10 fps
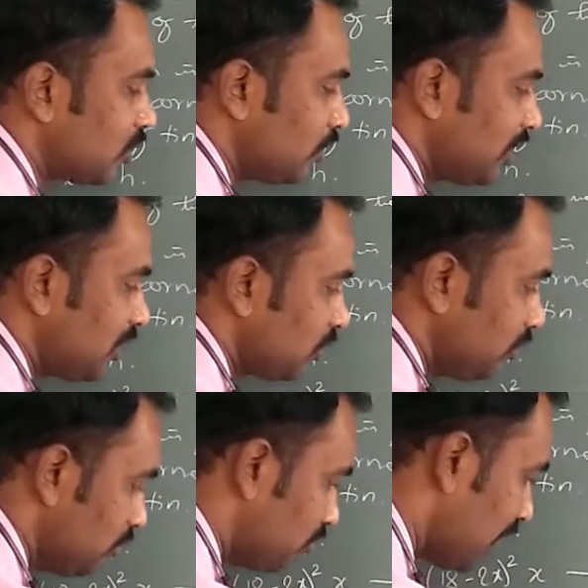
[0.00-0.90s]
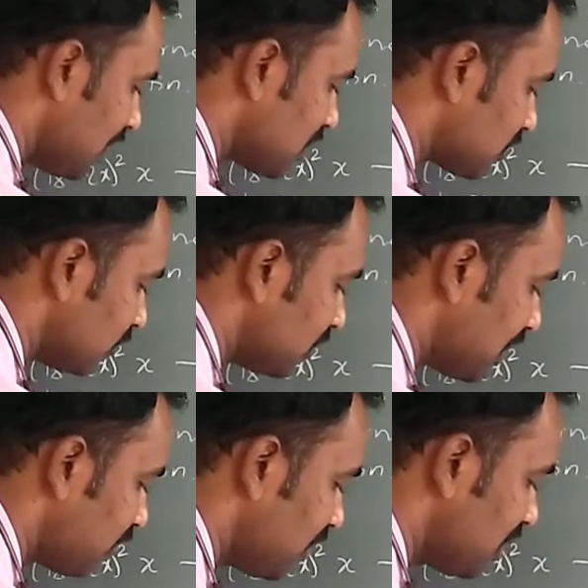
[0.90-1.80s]
2 into minus 2,
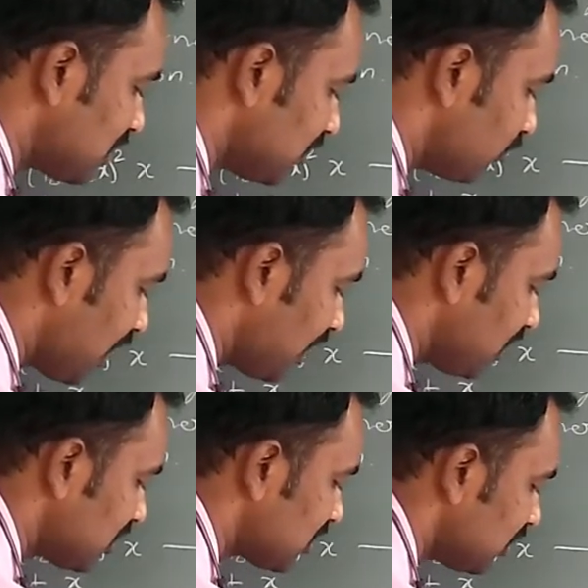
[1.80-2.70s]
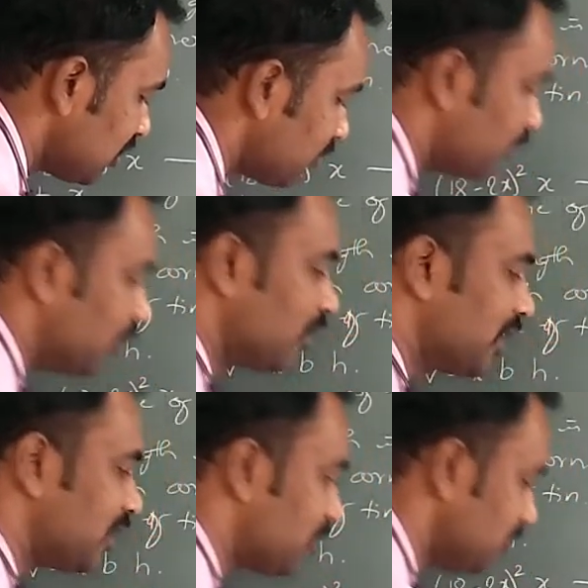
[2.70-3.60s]
that means minus
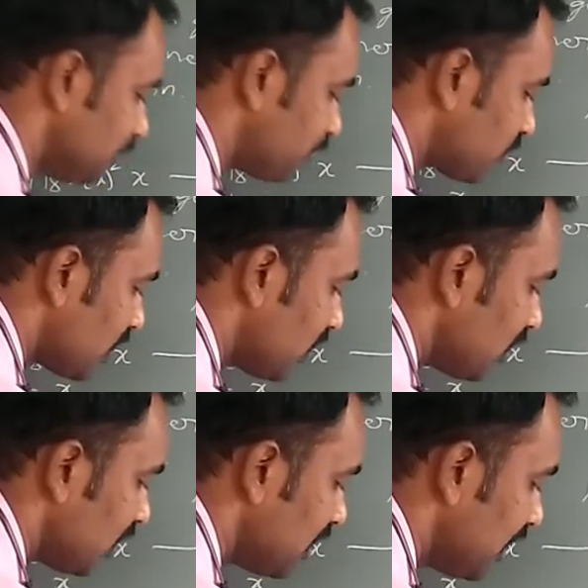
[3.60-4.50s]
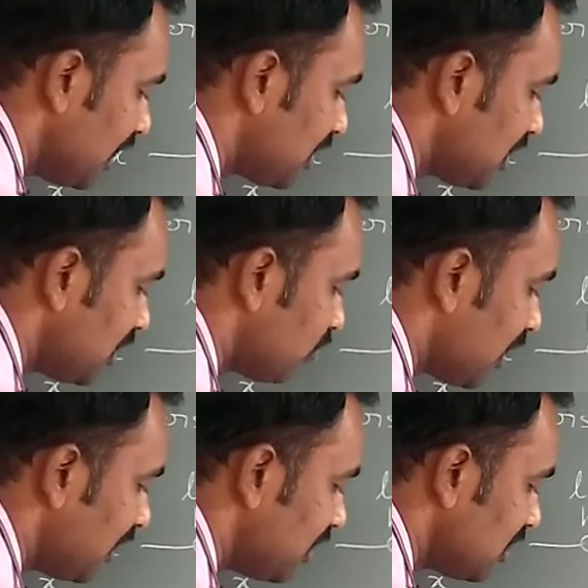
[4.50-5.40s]
4 into 18
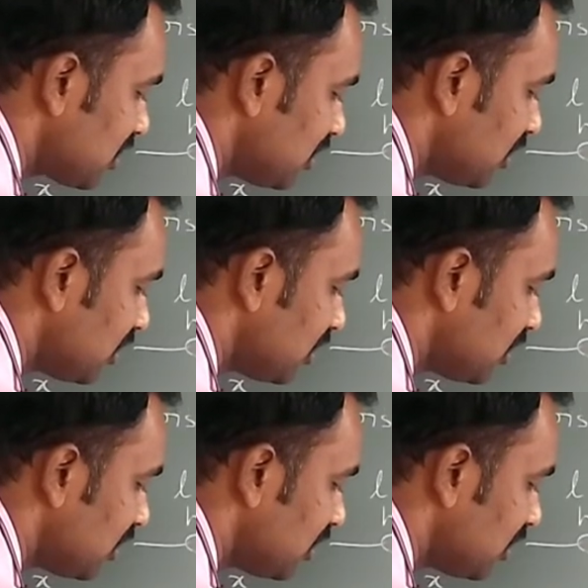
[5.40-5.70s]
minus